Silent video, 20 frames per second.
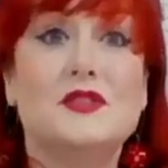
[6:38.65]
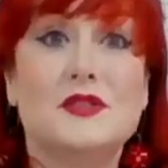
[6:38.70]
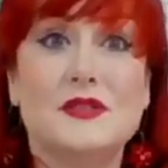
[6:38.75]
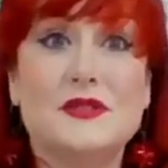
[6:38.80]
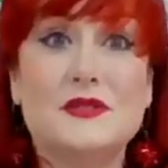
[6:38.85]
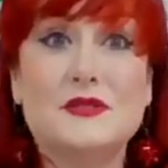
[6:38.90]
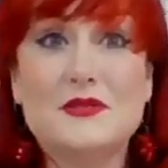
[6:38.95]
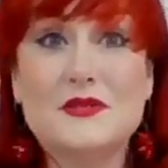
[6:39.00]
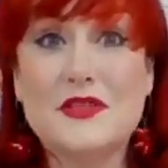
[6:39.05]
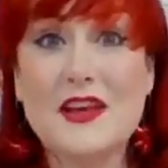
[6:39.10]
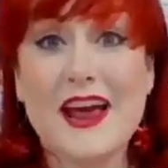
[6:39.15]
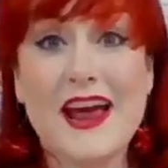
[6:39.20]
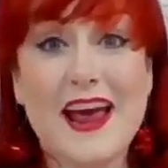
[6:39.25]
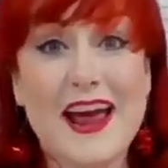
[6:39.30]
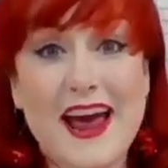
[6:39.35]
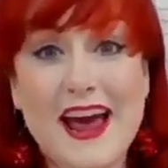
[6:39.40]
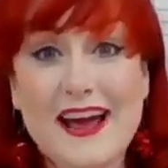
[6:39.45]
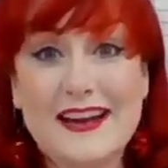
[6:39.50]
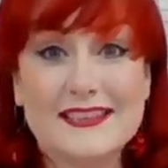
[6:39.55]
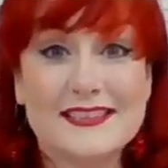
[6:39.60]
Do
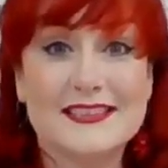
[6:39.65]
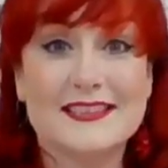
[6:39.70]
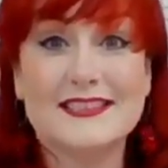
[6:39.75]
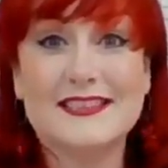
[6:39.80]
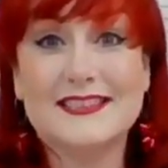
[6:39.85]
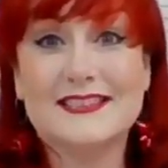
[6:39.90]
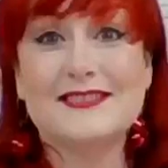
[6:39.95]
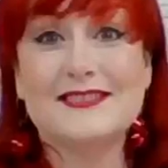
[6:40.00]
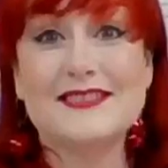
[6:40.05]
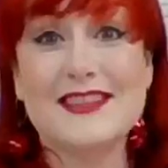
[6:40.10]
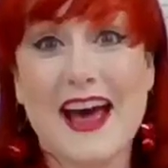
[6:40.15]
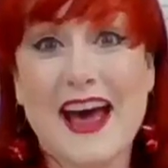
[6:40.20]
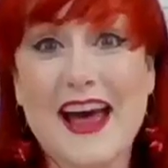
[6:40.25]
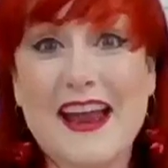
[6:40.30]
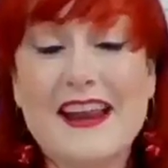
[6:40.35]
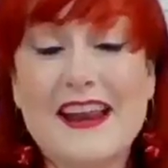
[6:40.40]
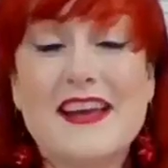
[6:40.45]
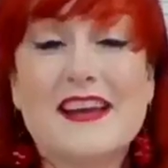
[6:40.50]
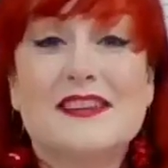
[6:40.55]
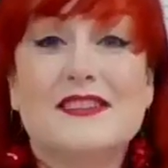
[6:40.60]
that. Do
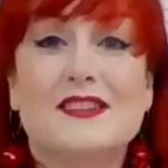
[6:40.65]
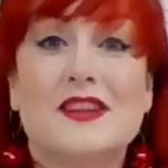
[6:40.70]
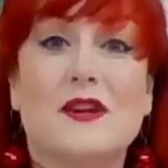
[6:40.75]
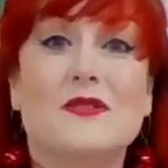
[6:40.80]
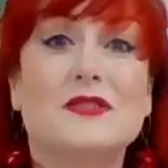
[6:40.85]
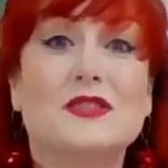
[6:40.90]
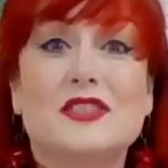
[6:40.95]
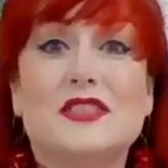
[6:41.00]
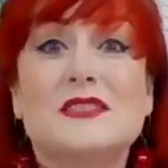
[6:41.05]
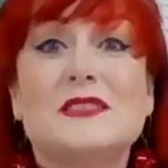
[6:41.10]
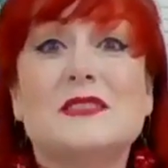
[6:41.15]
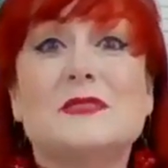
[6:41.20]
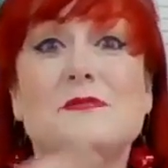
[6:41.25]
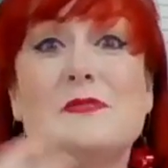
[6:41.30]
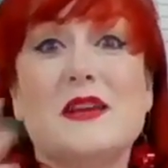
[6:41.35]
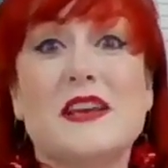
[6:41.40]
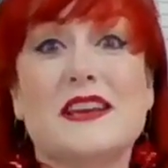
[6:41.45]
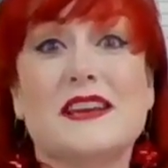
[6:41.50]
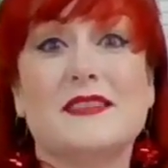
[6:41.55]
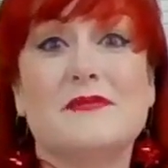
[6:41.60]
that. Don't just
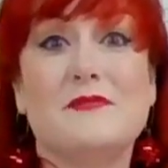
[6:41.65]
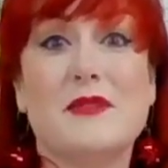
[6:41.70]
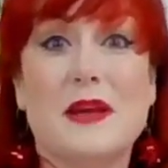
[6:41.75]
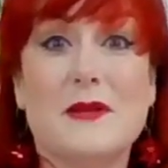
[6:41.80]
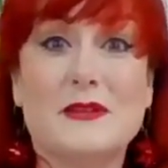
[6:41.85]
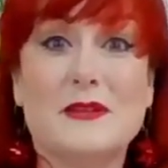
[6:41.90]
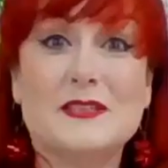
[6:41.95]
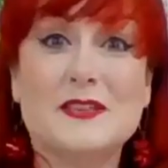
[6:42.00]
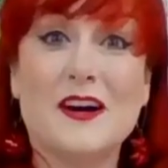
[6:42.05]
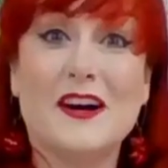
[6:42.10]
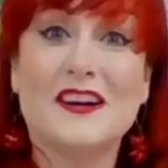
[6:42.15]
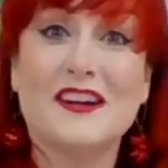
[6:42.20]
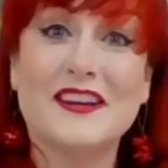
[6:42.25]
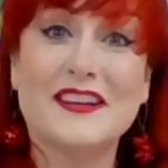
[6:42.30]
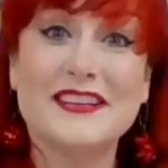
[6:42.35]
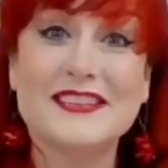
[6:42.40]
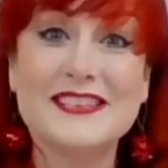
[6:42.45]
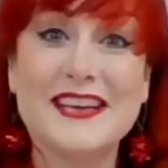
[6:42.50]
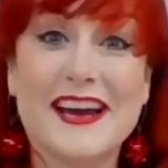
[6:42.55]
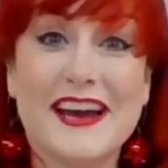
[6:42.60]
speak in baby talk
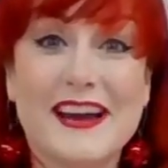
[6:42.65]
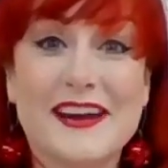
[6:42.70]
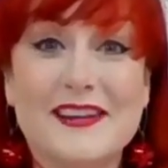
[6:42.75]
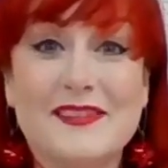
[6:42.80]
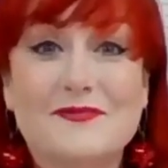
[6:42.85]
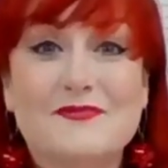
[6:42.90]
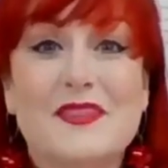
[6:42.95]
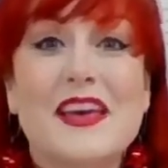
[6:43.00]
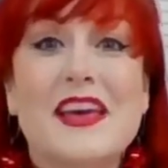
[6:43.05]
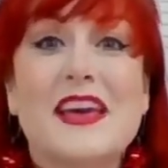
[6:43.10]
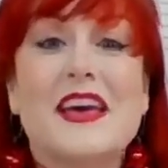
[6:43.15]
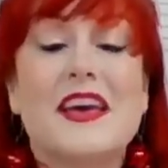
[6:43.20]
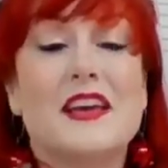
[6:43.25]
all the time.